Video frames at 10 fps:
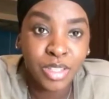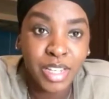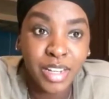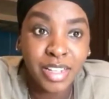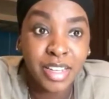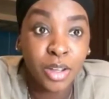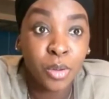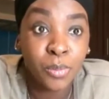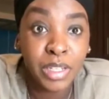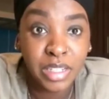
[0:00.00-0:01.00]
you start getting
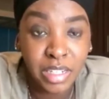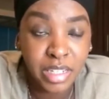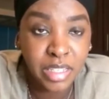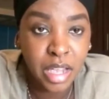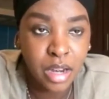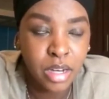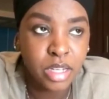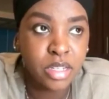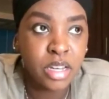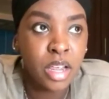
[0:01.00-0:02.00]
completely
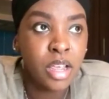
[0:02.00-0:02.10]
discouraged